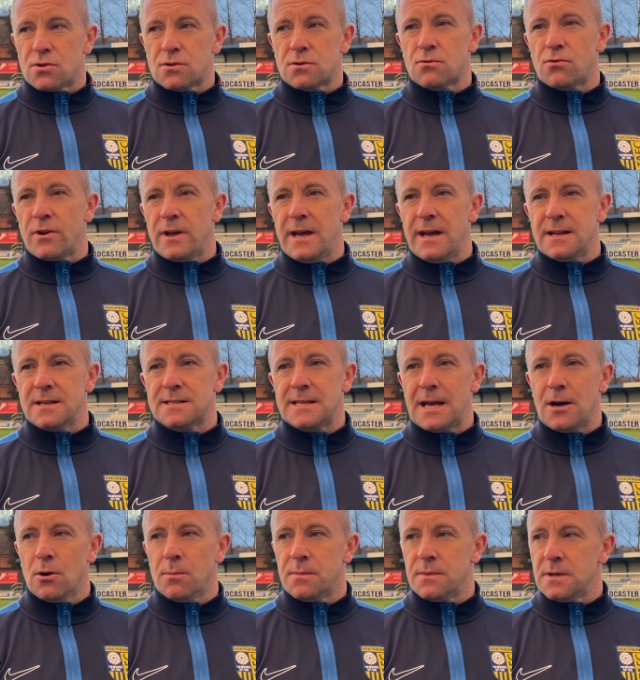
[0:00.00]
create and
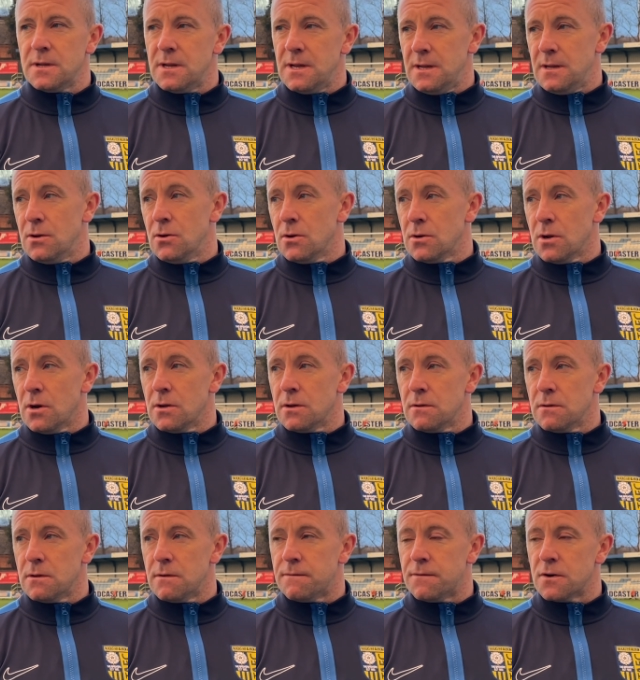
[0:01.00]
set up, and not
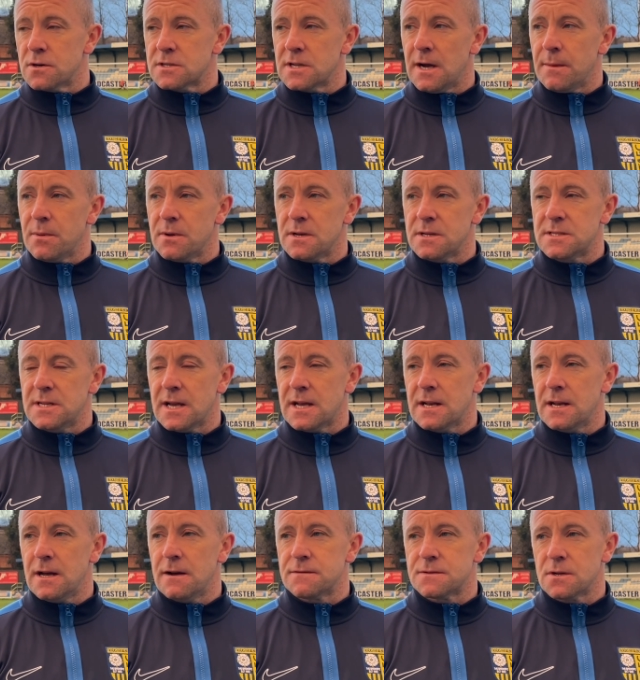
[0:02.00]
in the first half but in the
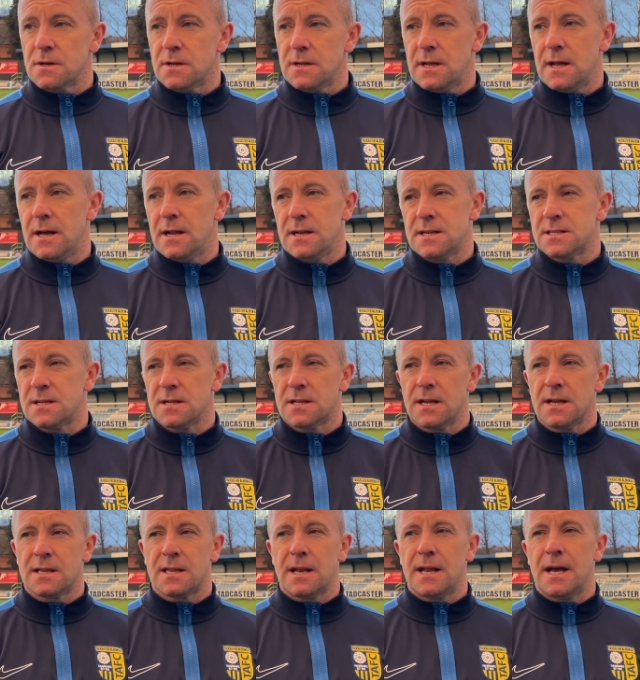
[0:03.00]
second half. So yeah, listen, I
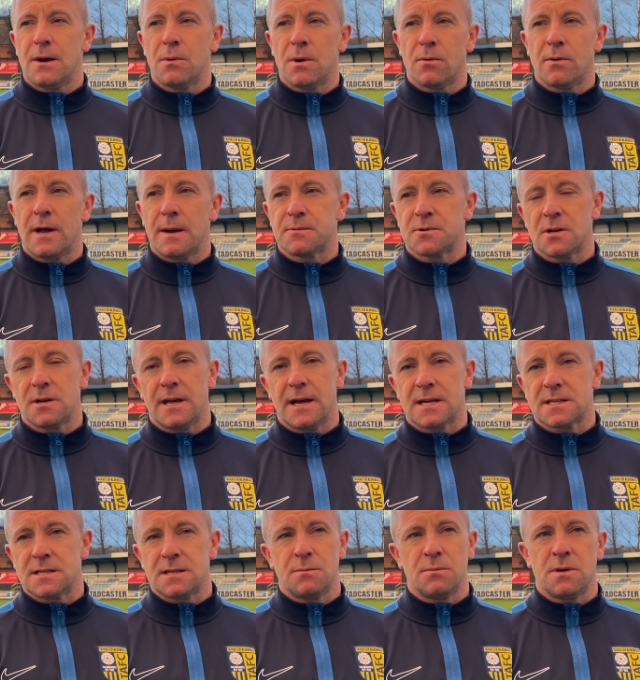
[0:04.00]
think today we were absolutely
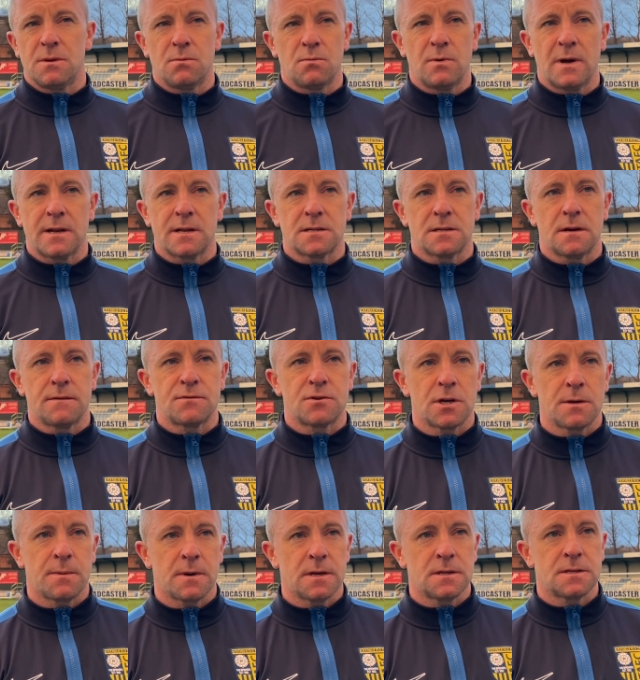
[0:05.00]
excellent and we well deserved
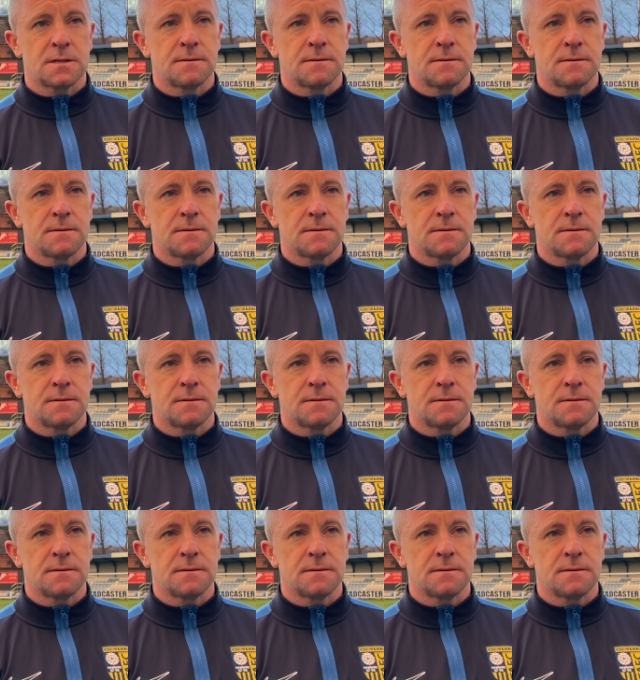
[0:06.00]
3 points.